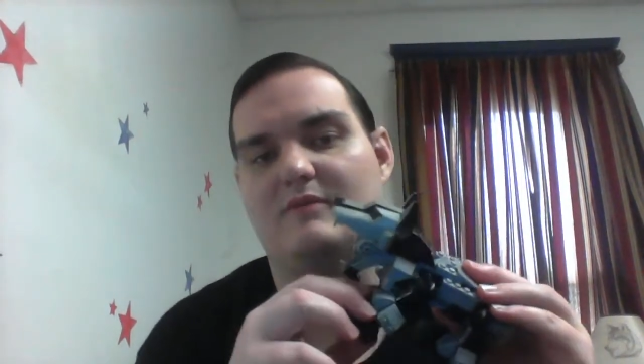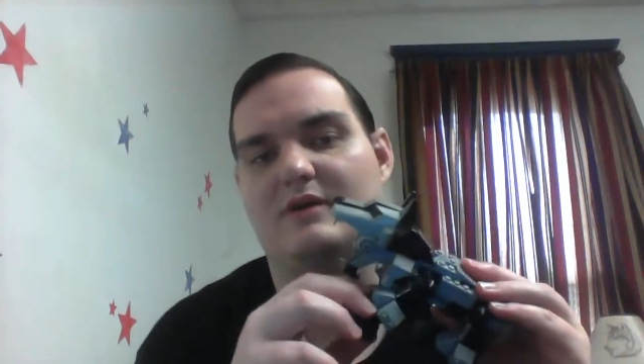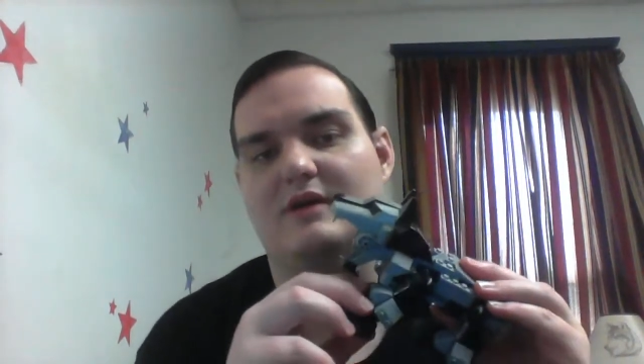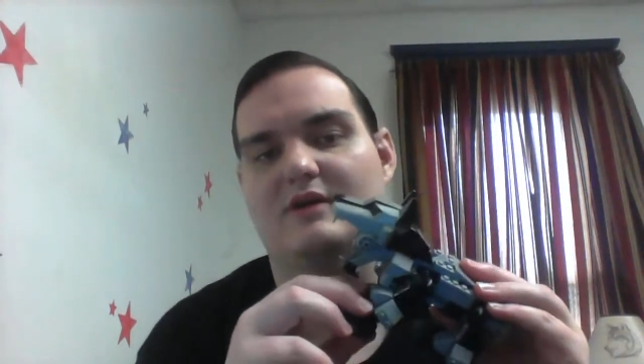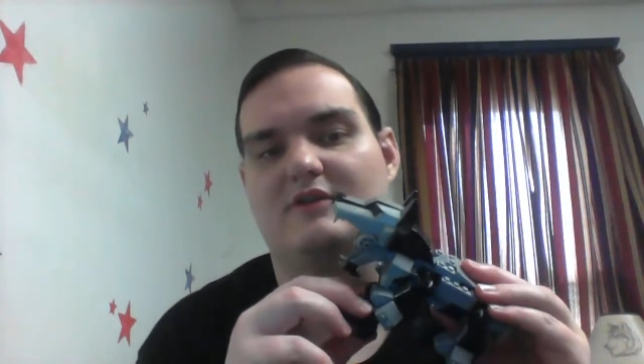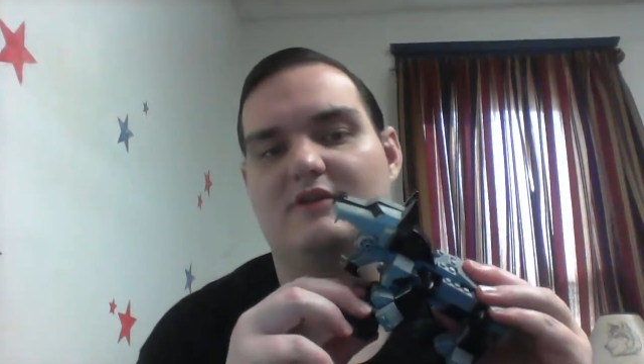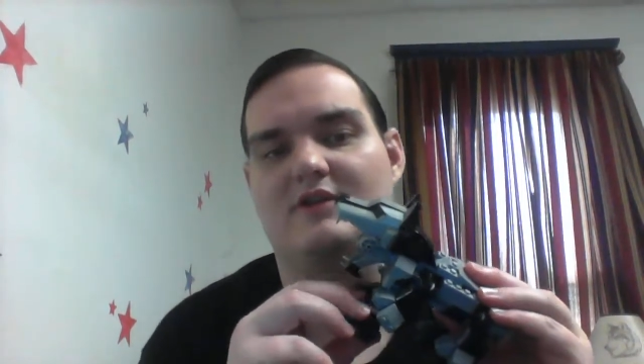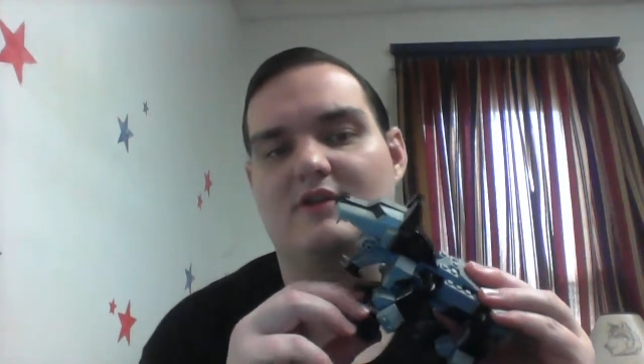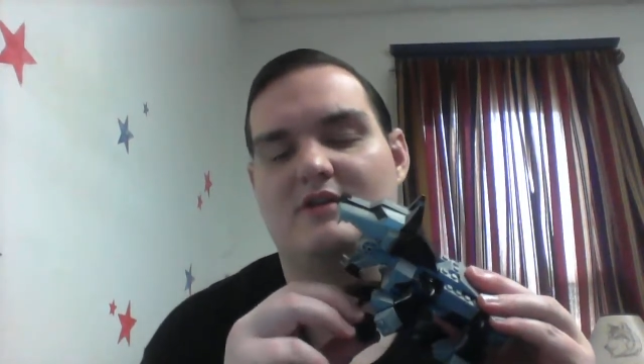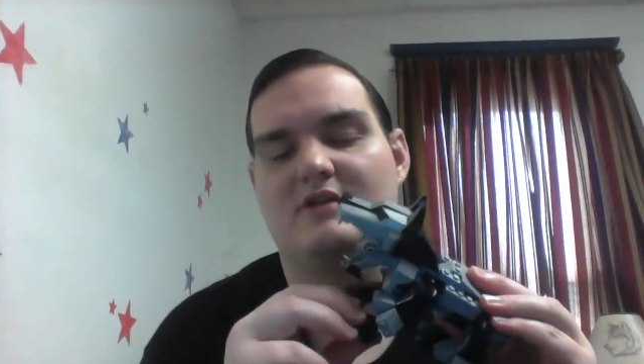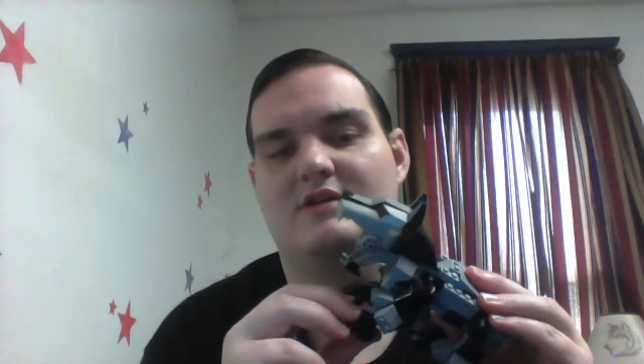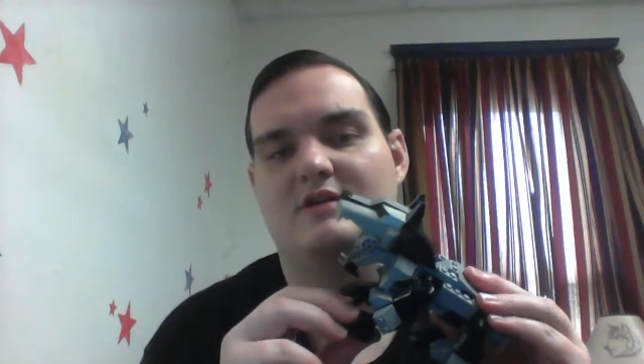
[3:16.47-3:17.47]
because
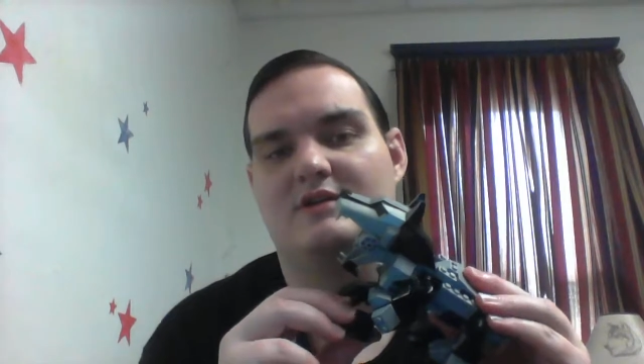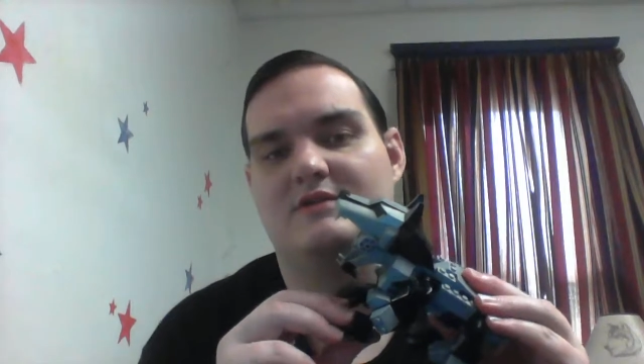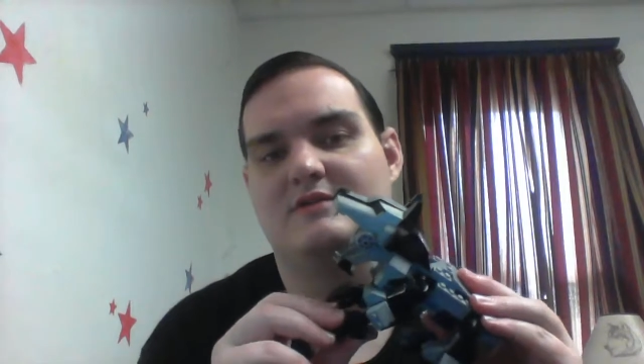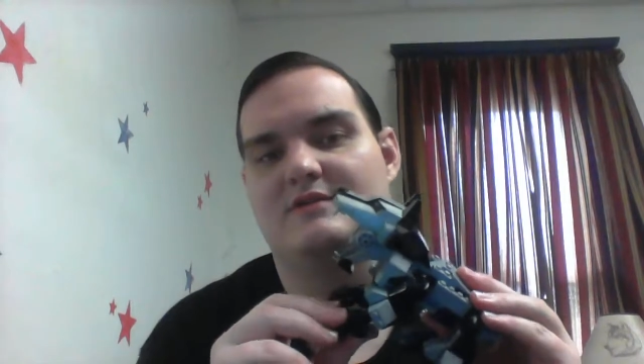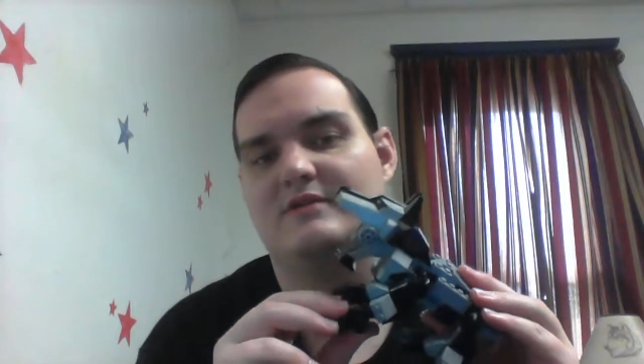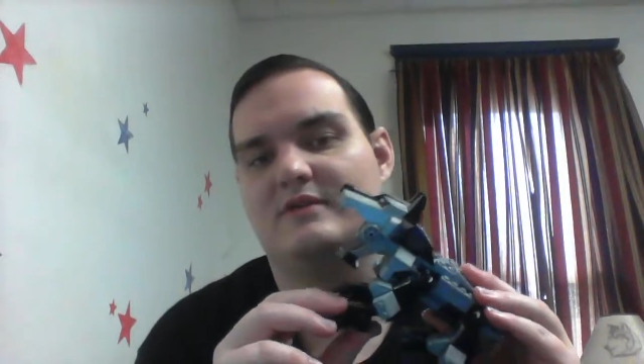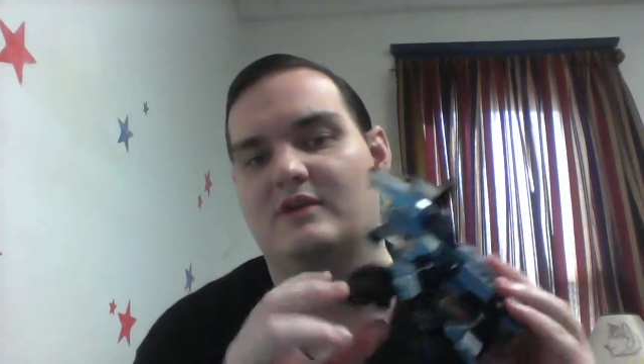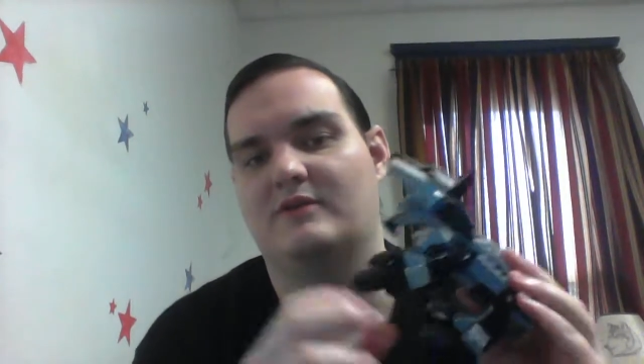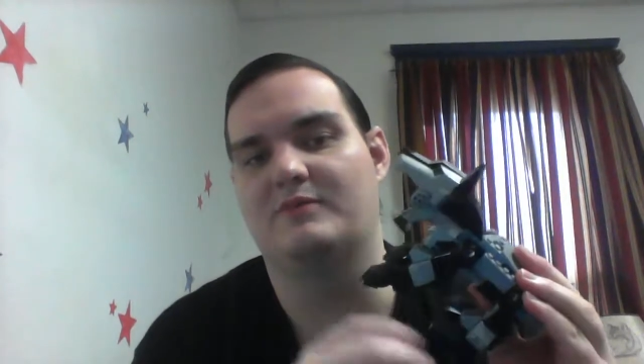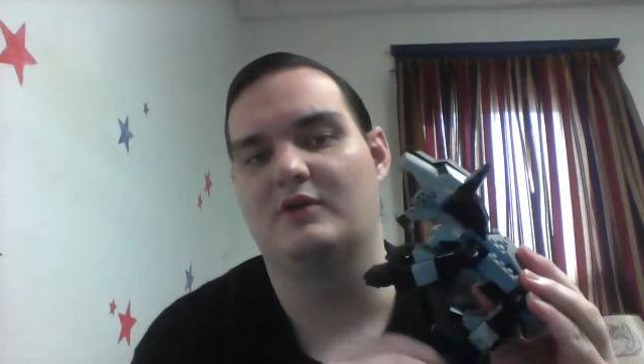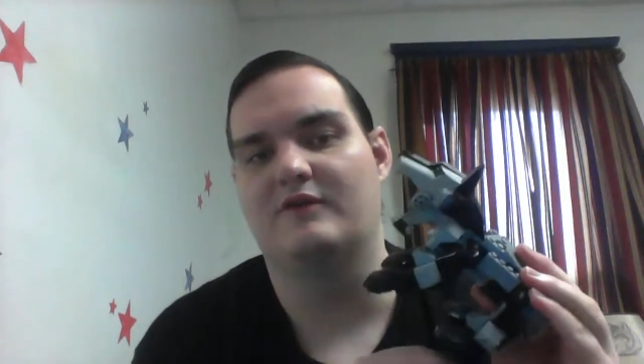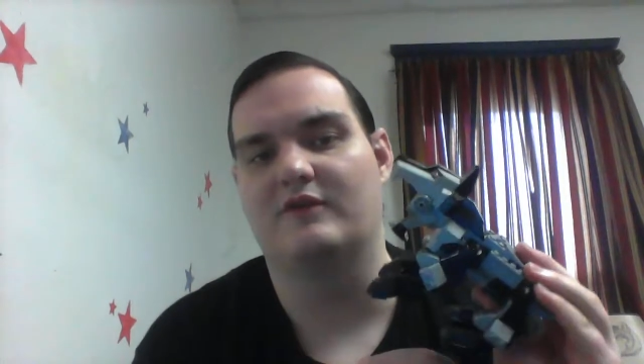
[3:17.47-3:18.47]
it's
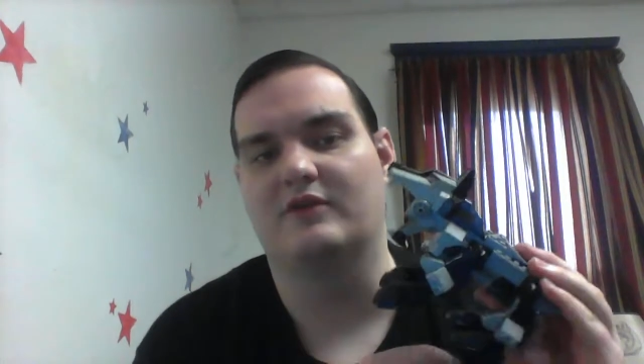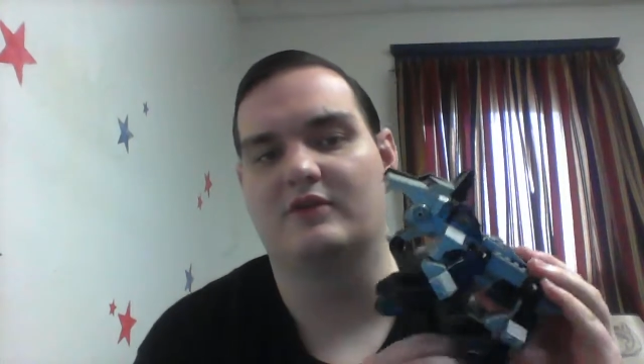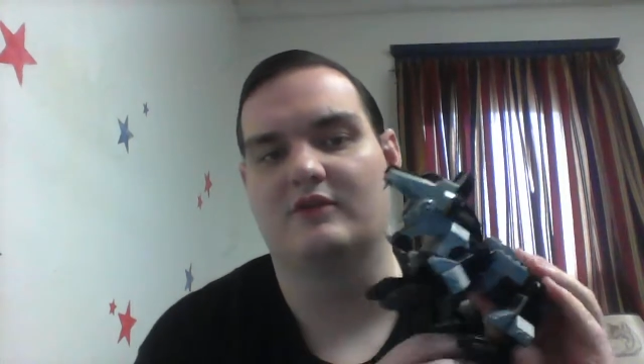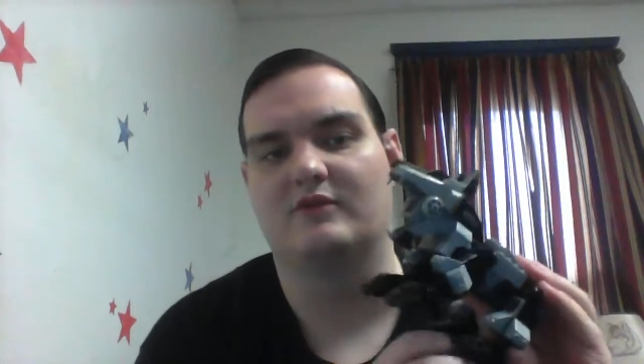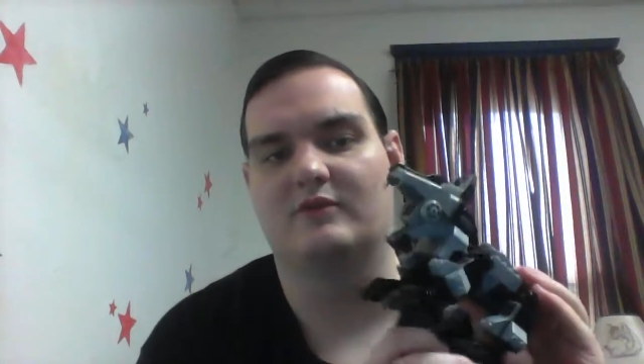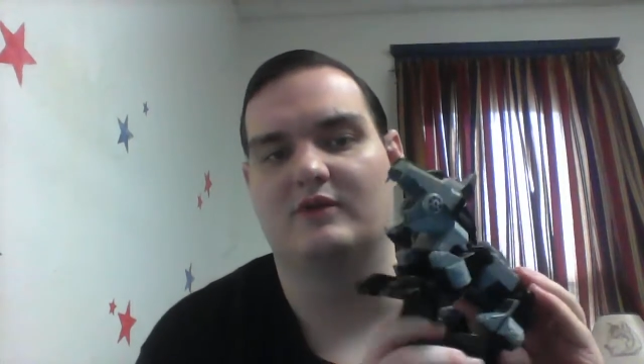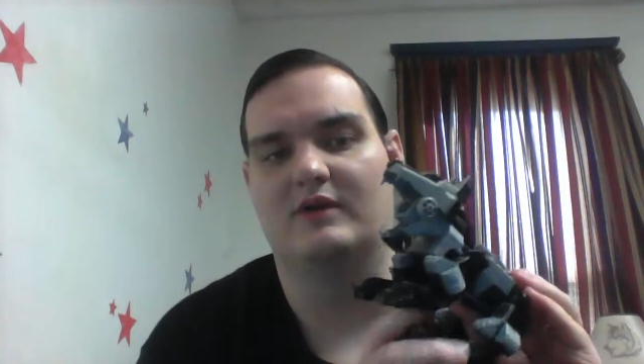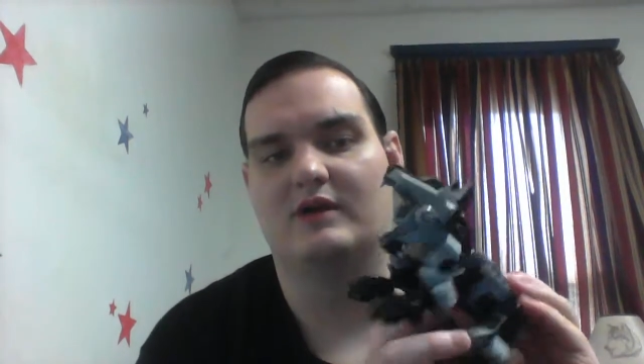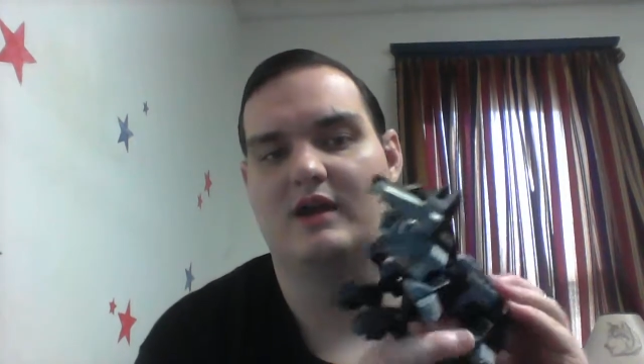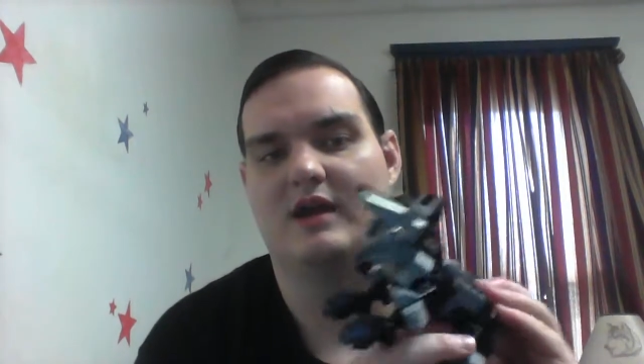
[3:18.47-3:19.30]
perfect this way.